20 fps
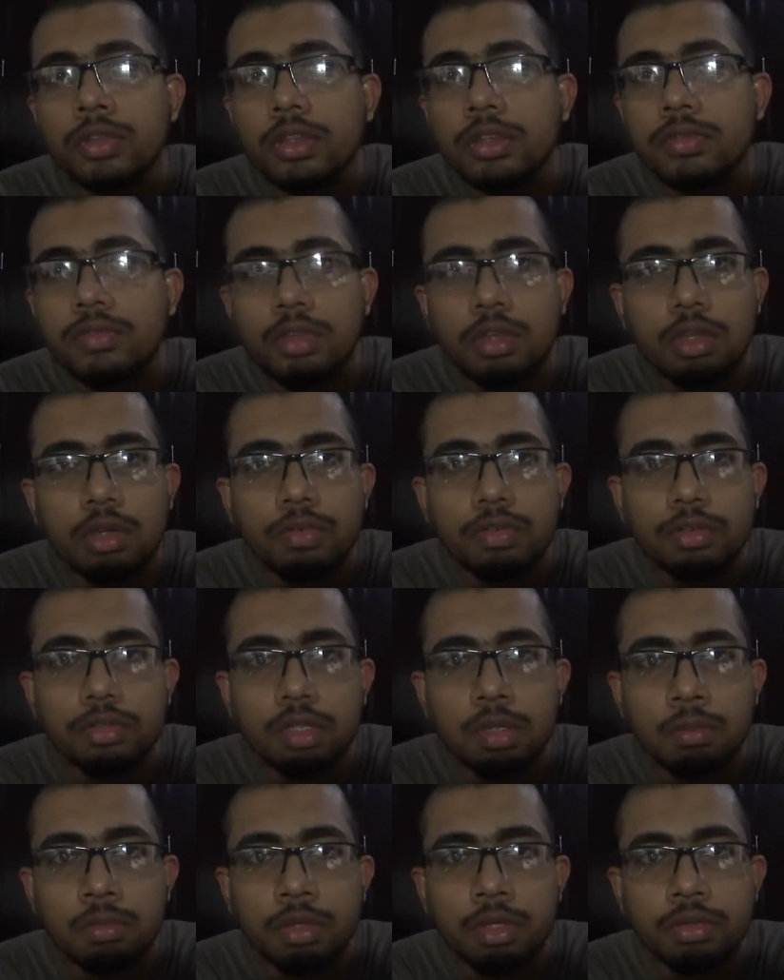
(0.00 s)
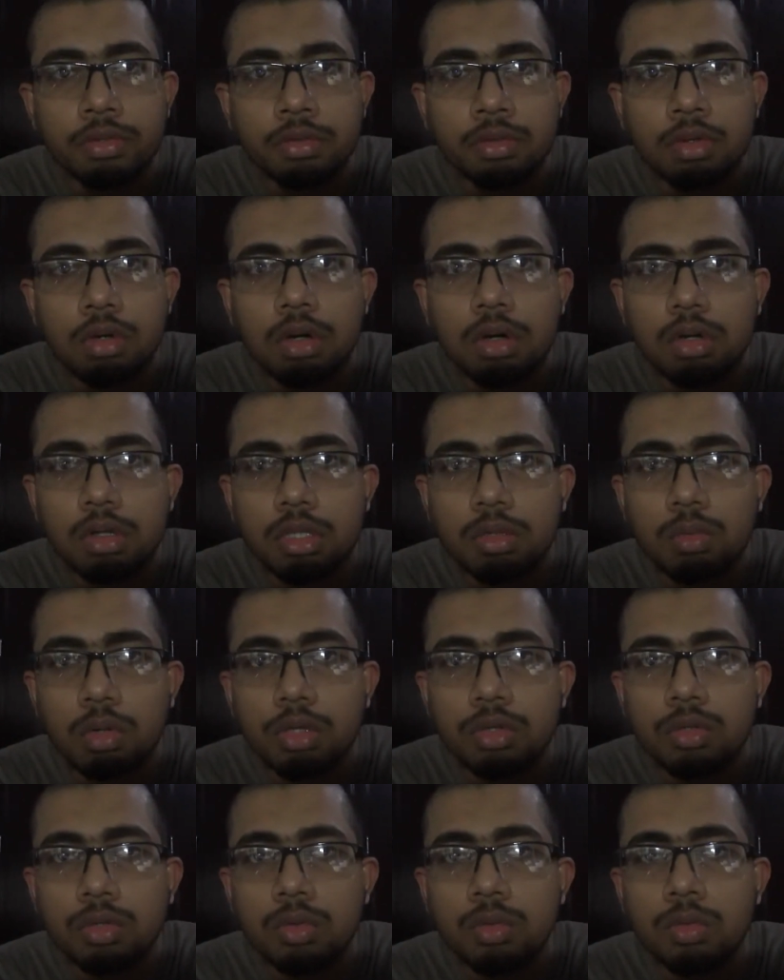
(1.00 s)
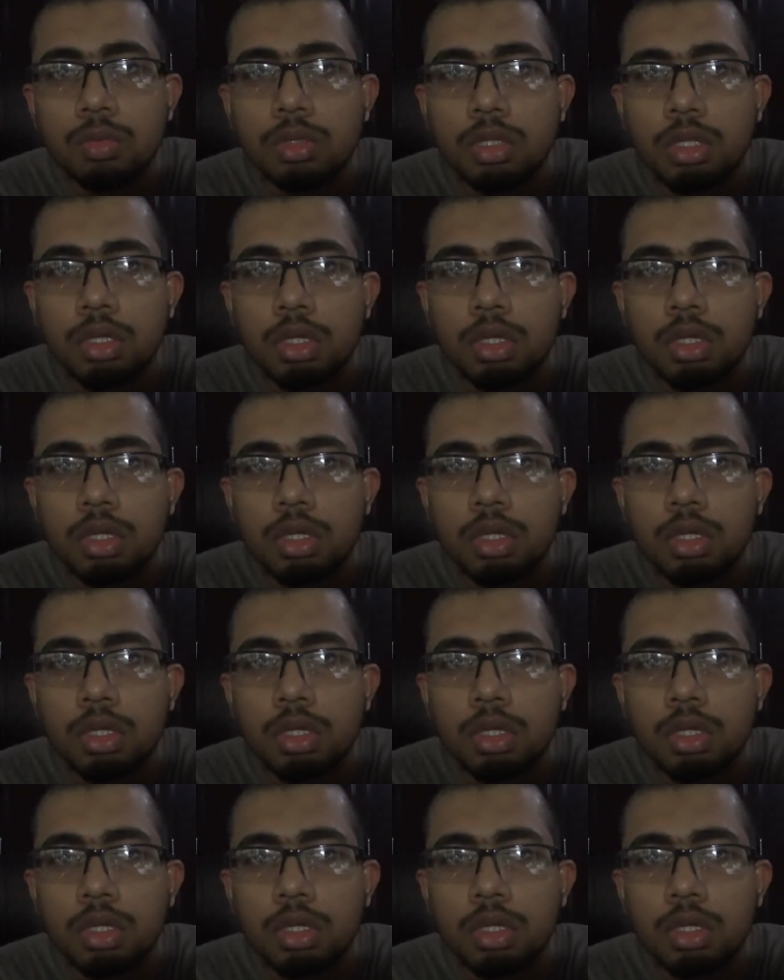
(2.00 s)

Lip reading: this video for some reason, or you want to